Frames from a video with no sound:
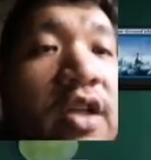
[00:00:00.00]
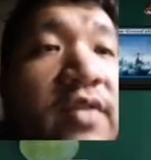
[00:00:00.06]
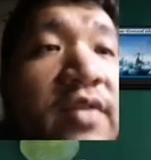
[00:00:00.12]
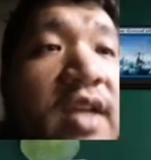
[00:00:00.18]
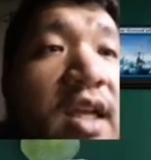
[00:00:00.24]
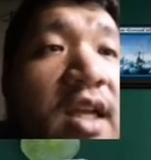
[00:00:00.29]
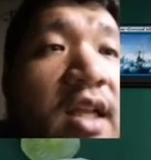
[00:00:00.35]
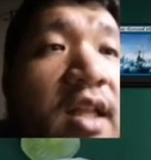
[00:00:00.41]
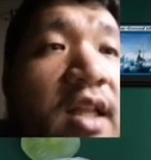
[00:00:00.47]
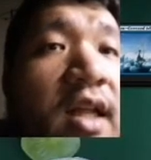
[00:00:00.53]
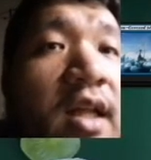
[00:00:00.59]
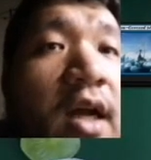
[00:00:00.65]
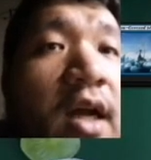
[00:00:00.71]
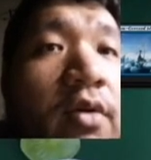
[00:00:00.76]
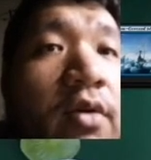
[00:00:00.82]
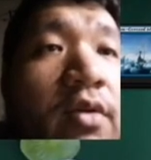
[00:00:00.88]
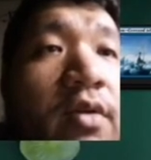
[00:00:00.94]
that out,
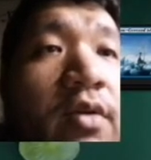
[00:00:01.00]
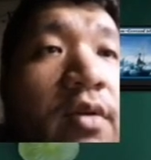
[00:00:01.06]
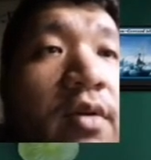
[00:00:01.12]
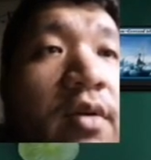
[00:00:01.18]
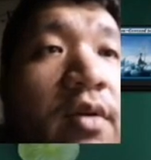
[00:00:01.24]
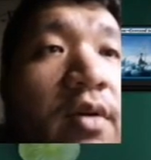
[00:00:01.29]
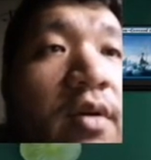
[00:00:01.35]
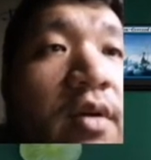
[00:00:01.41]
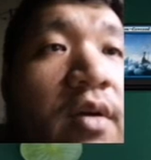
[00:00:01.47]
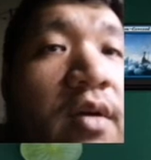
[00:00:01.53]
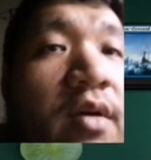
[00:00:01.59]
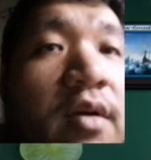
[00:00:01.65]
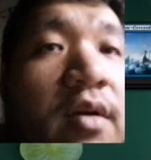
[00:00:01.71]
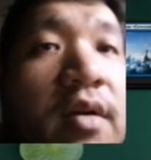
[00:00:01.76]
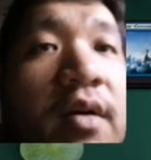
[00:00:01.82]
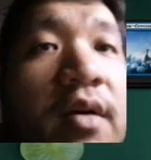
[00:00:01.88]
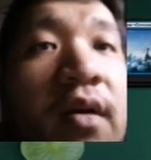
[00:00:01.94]

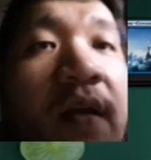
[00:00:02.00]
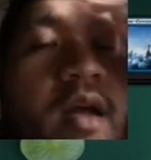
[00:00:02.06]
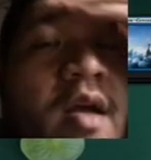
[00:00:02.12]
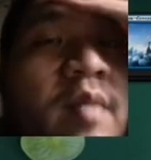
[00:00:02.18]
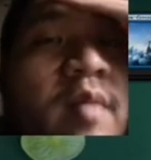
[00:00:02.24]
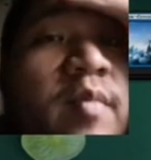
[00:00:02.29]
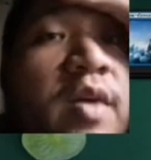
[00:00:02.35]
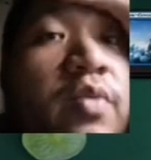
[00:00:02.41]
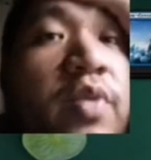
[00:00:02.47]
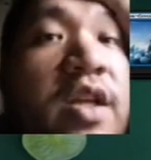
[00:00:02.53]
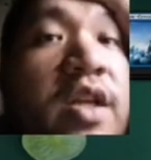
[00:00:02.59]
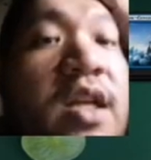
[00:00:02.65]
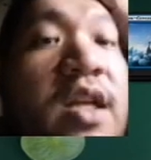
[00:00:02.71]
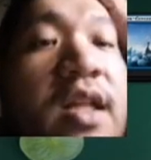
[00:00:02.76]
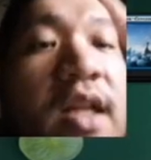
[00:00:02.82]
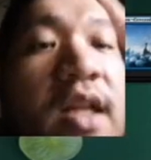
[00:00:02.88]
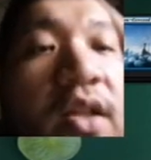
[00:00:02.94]
but we
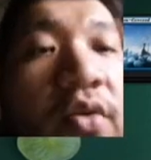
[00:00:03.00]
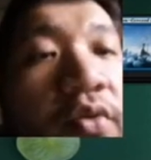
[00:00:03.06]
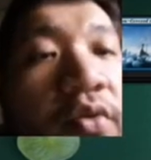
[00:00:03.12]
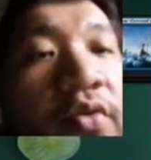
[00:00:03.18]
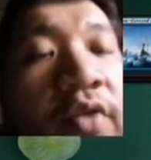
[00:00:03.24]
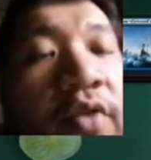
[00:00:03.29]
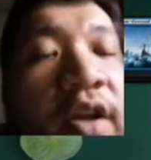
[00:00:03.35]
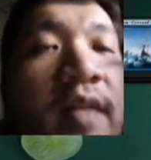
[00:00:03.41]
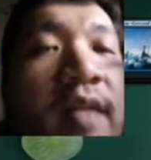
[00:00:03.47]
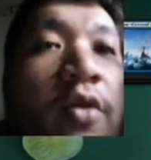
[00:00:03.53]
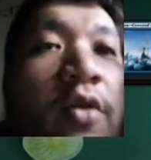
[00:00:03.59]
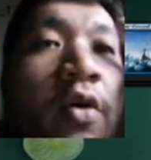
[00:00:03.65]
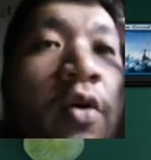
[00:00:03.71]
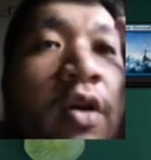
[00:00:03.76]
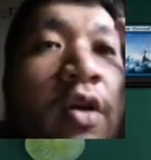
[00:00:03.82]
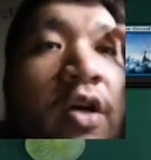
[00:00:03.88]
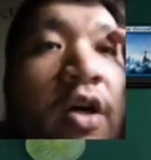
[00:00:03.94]
needed to run them low on
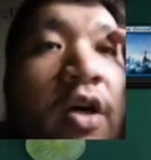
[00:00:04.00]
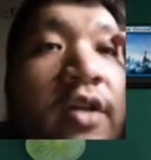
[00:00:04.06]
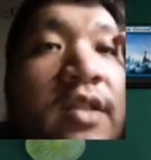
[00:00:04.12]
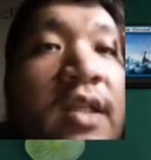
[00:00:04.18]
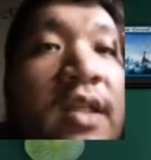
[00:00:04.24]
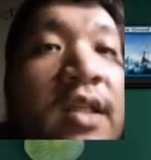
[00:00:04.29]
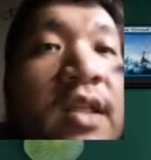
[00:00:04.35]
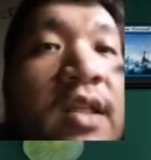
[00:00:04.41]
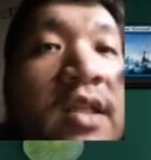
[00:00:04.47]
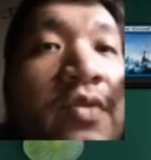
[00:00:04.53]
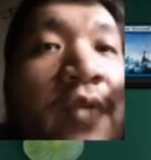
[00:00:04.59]
cards at this rate.